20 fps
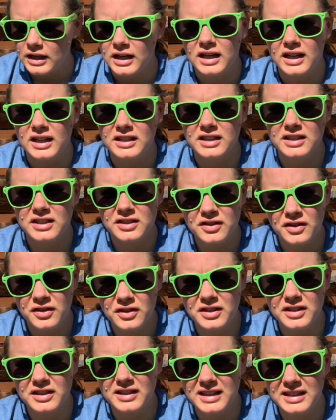Uh, to
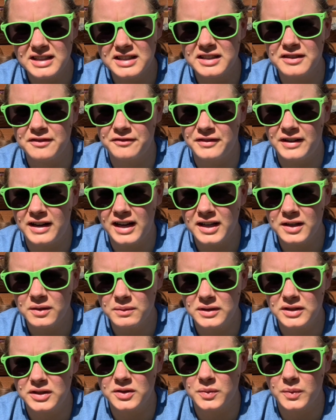start, let's define
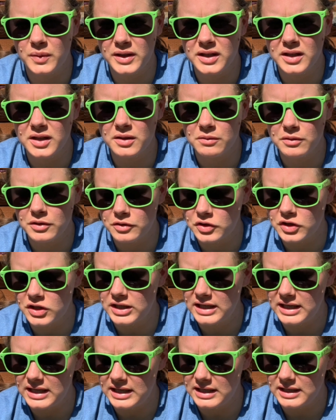what soil
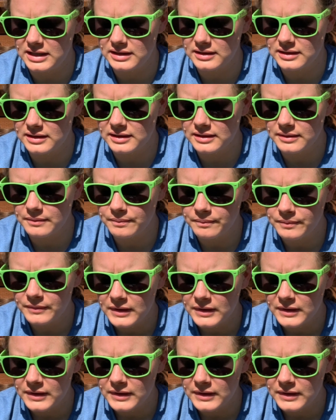erosion is.